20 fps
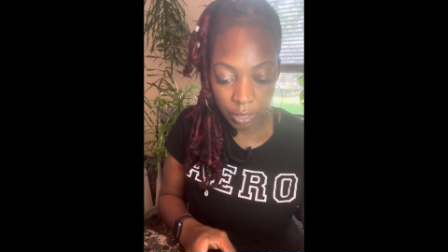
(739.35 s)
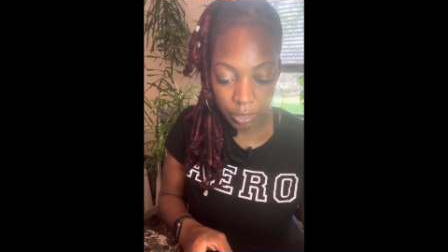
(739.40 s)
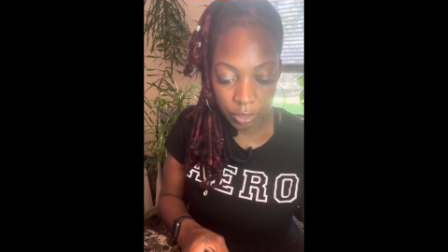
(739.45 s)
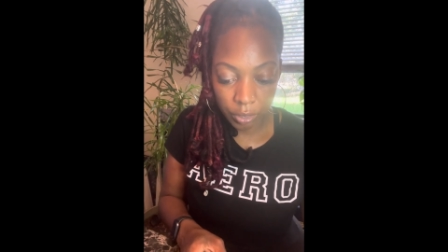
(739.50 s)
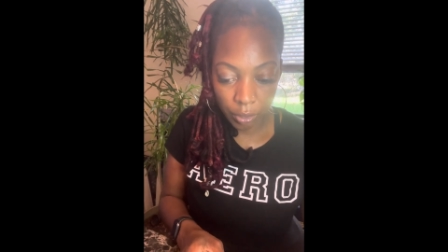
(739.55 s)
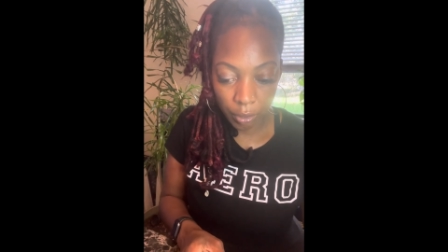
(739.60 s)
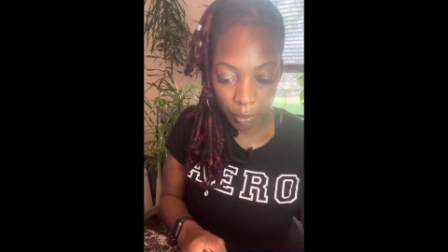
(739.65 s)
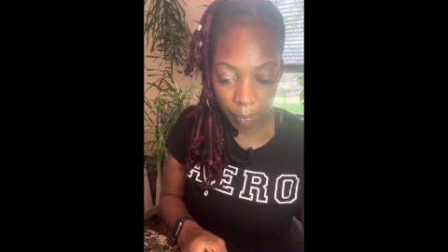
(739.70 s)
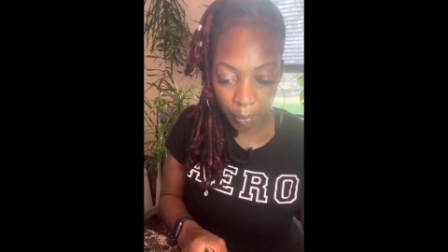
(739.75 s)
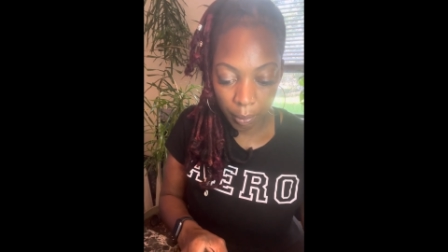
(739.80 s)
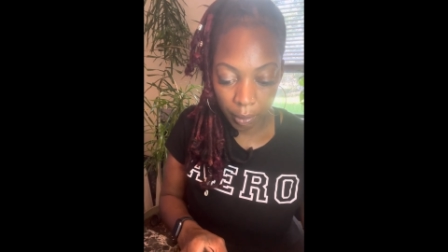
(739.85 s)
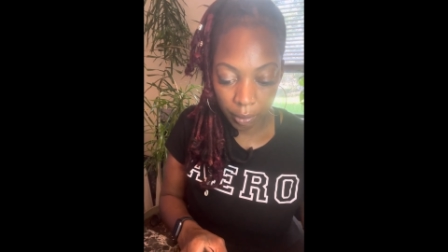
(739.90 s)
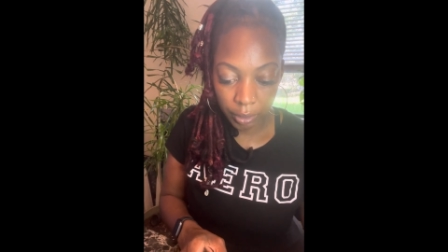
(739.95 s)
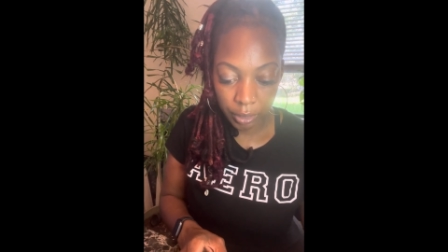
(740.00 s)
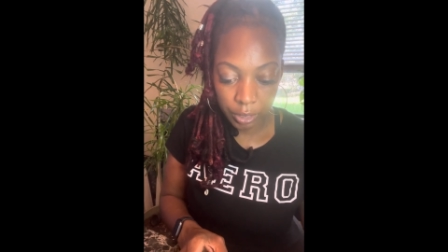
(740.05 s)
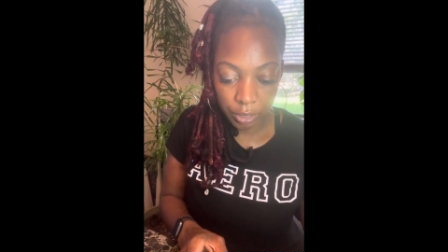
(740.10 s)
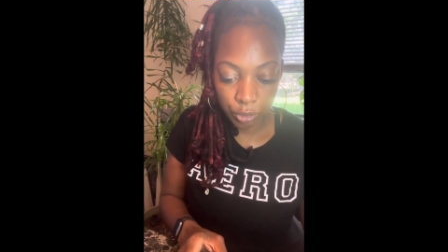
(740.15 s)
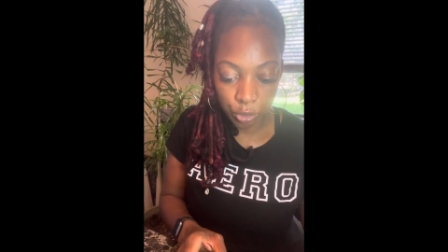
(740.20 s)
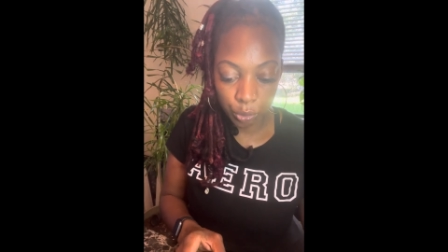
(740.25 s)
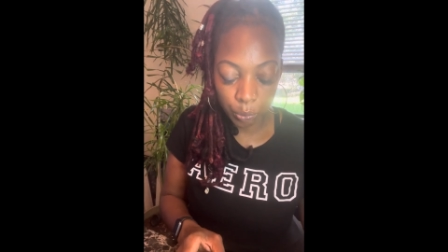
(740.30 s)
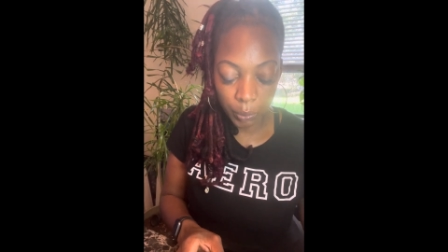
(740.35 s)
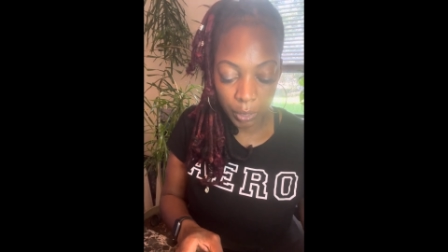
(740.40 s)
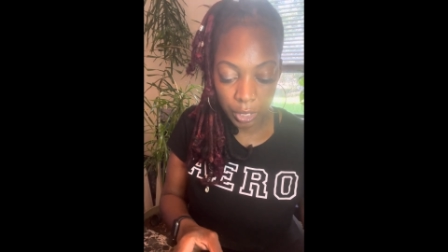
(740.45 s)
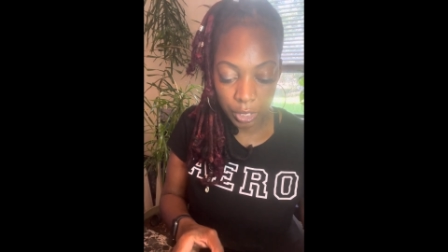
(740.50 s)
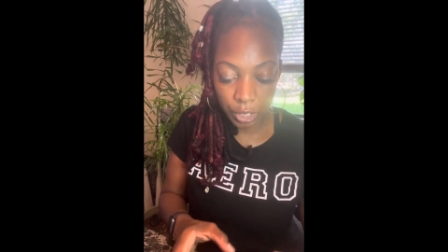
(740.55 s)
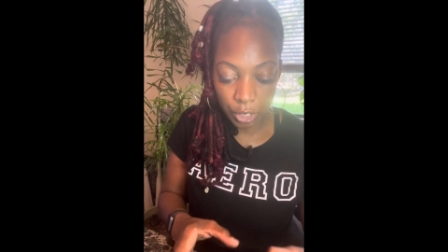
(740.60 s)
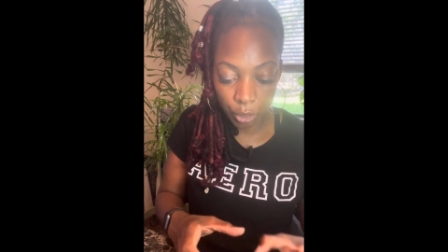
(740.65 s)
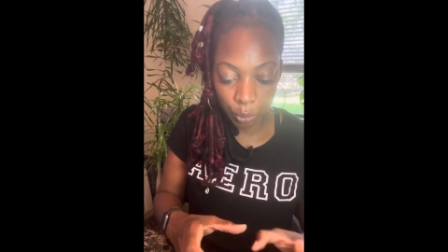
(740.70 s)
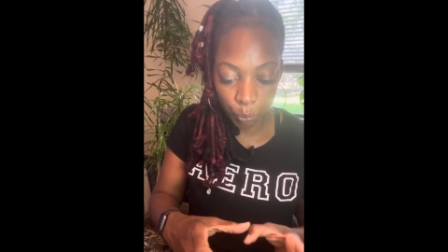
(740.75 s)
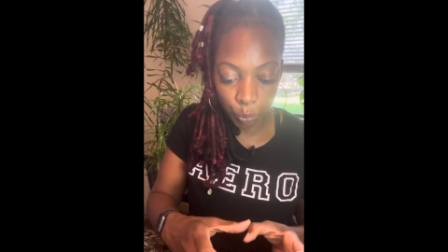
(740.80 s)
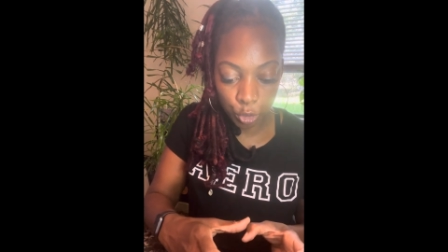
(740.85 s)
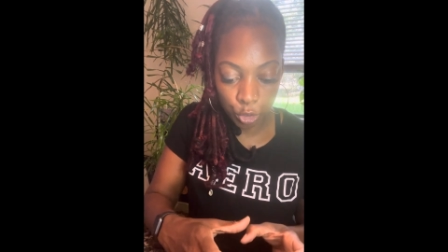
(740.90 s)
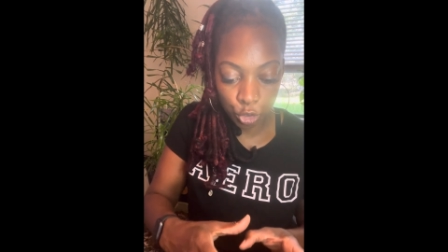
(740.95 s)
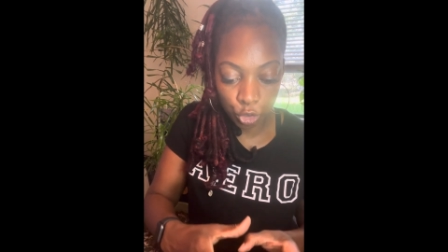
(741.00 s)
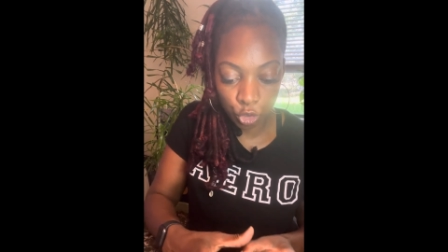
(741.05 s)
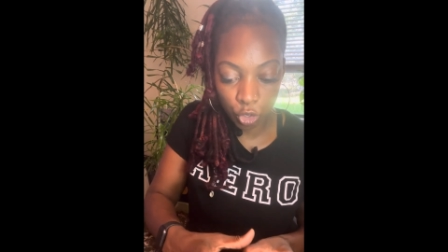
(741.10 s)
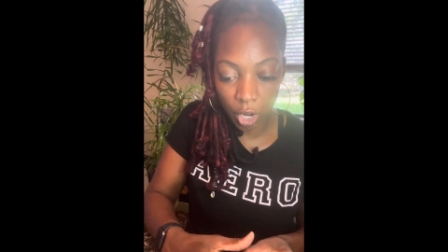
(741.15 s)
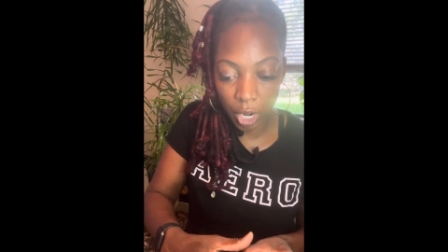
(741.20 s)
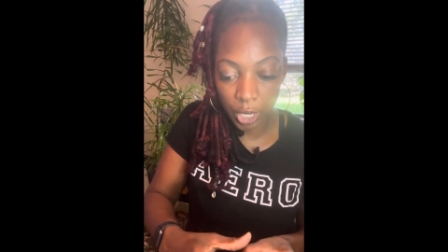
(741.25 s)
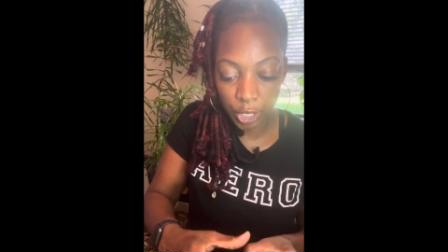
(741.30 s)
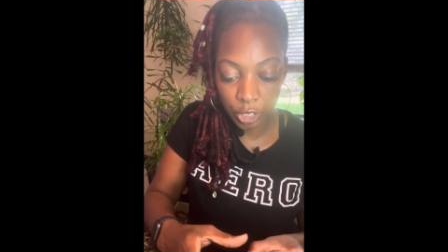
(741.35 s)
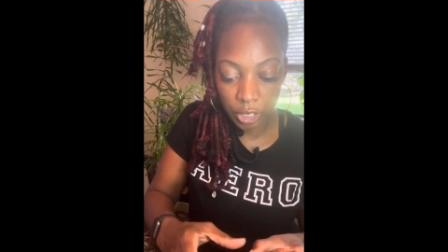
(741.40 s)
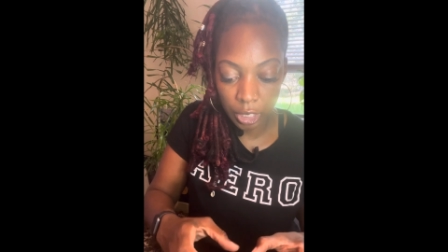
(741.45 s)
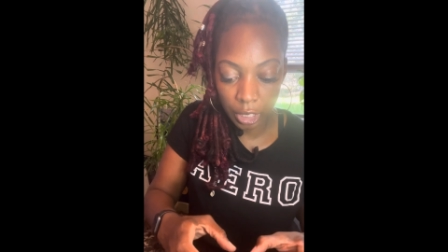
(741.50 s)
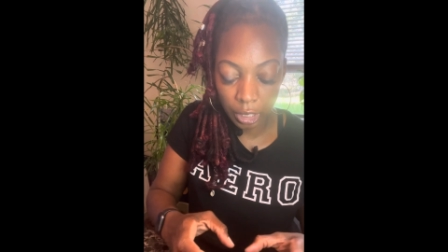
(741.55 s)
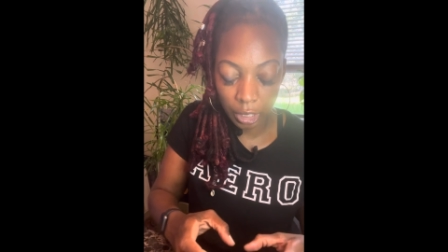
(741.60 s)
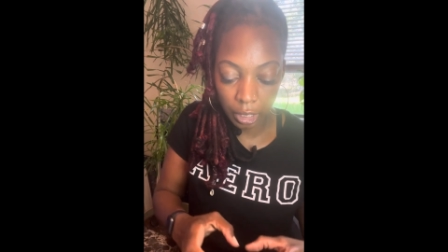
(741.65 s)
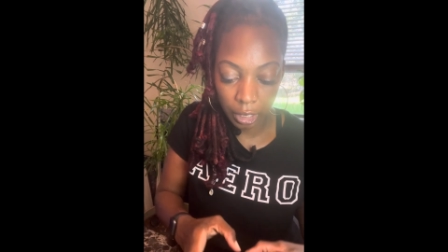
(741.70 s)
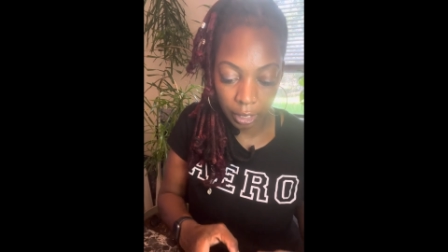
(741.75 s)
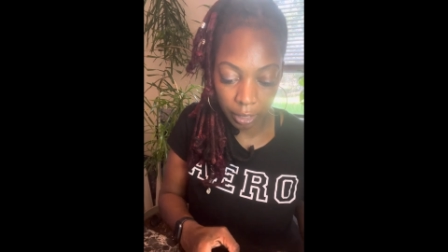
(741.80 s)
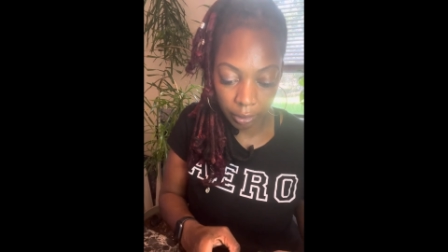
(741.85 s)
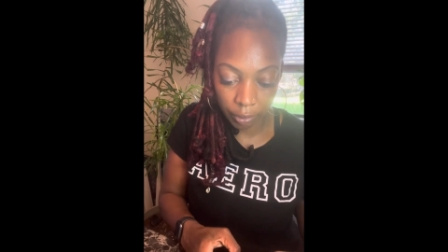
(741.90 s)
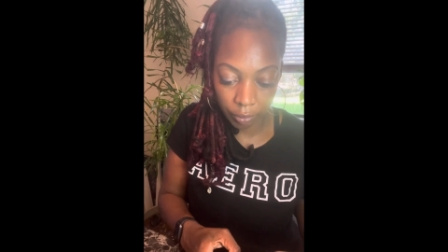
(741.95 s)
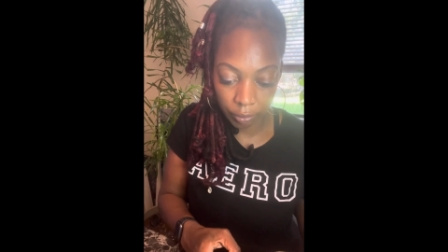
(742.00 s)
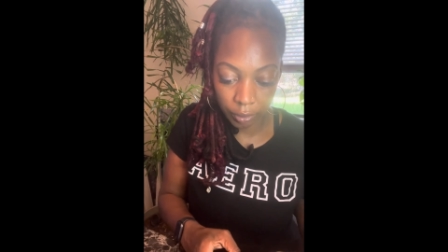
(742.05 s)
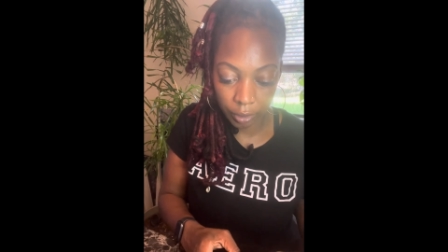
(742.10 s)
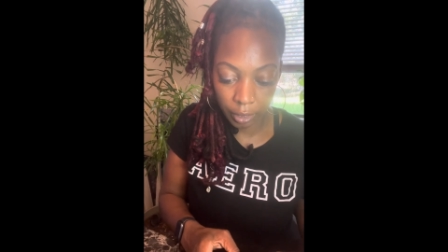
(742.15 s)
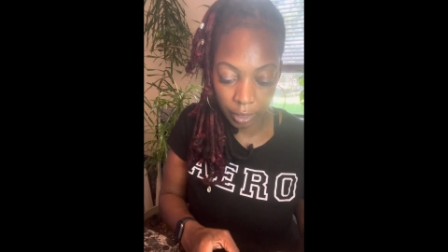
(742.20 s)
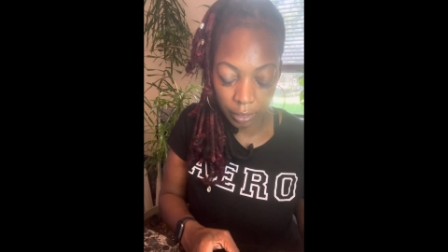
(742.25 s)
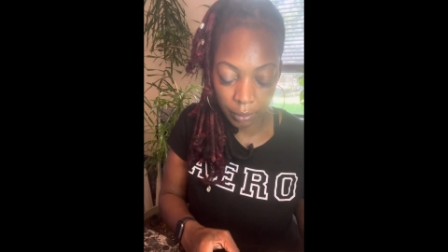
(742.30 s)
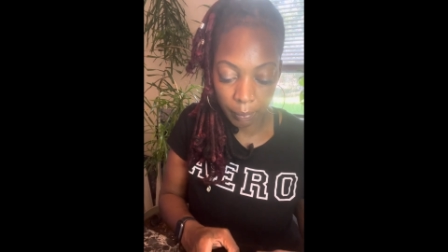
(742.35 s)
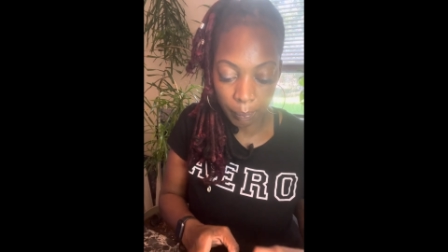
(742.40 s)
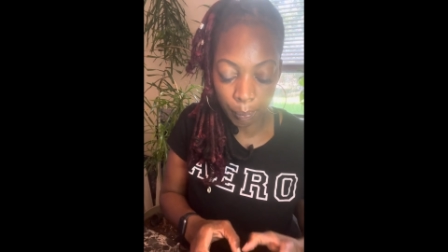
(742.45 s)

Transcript: this third party situation was trying to literally